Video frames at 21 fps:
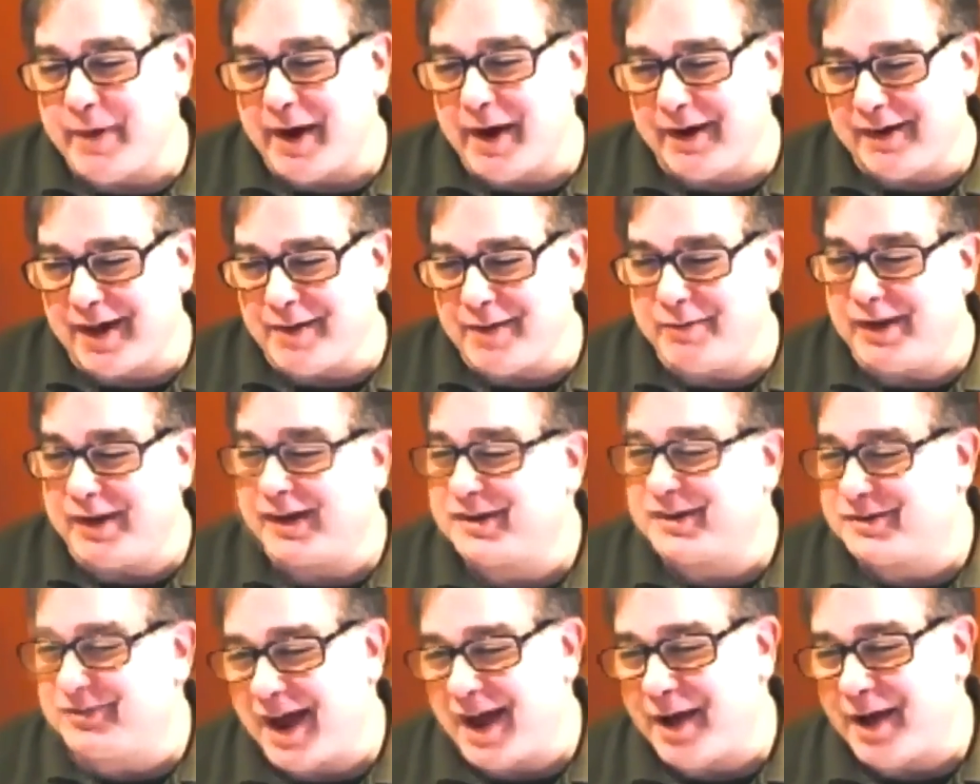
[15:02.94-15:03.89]
that paradigm
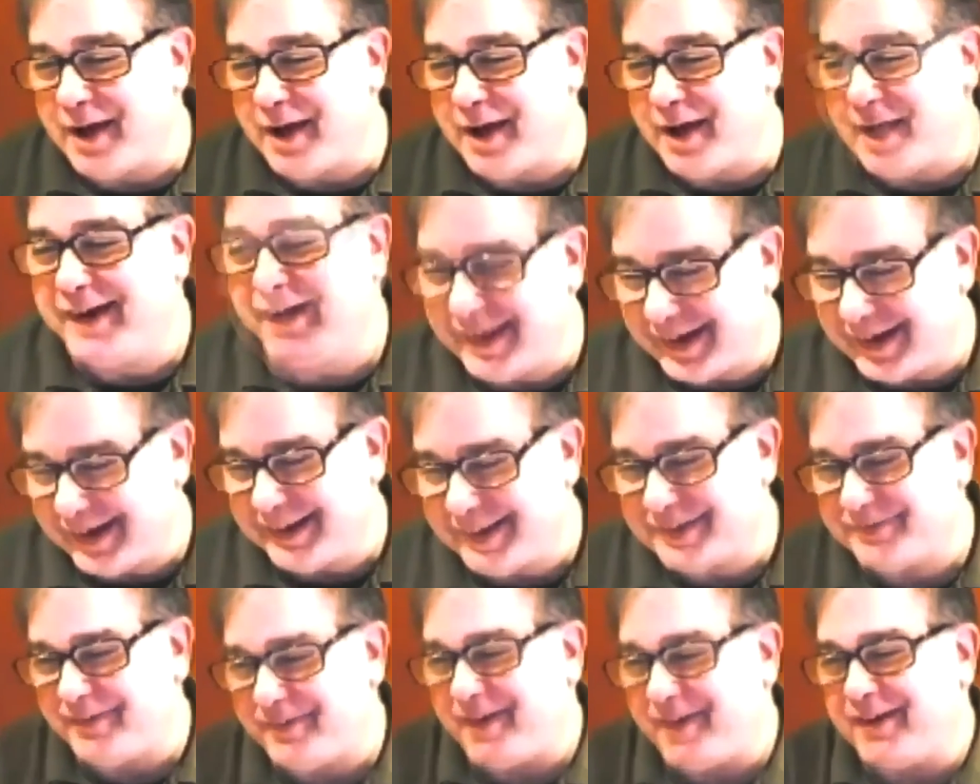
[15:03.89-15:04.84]
and extrapolate
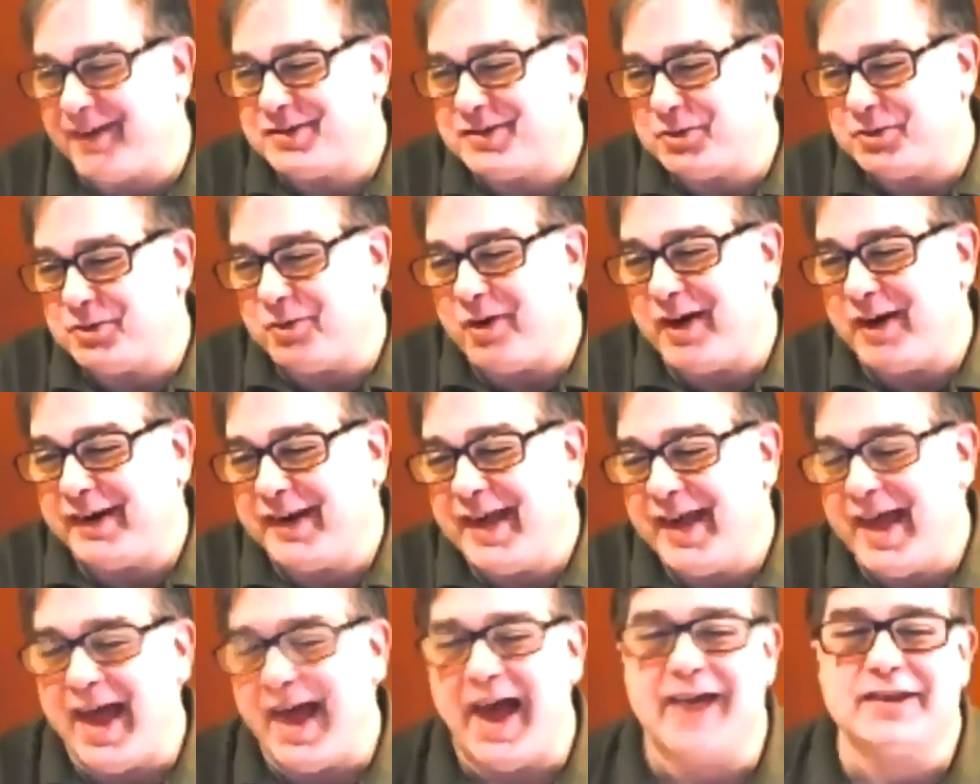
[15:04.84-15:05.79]
it as far as you
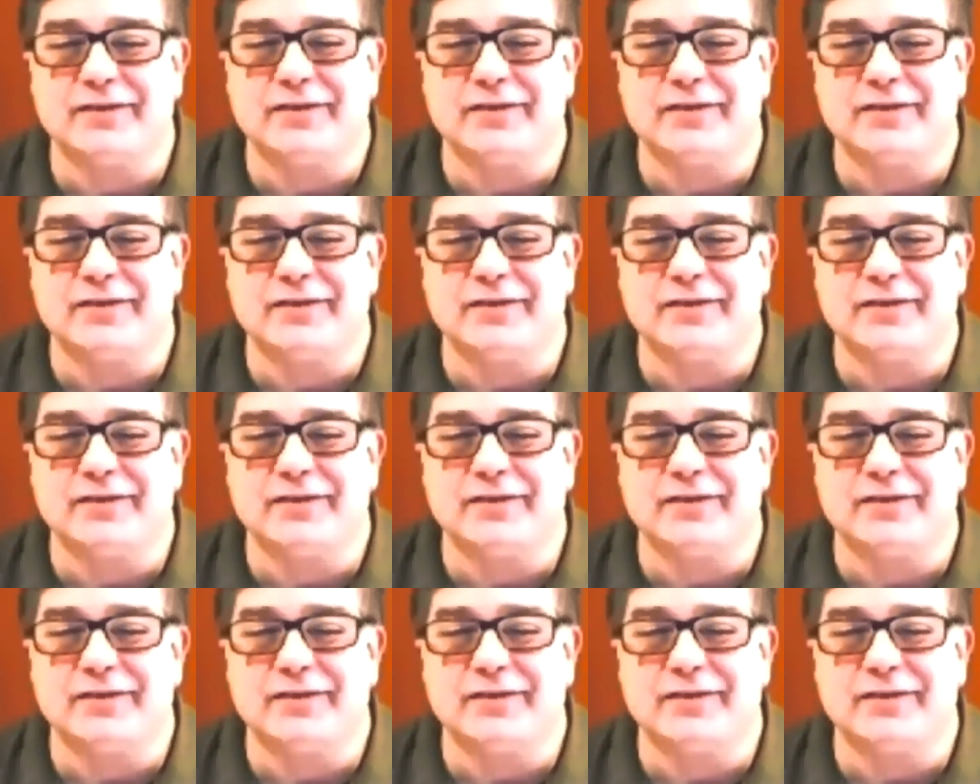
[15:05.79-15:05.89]
want,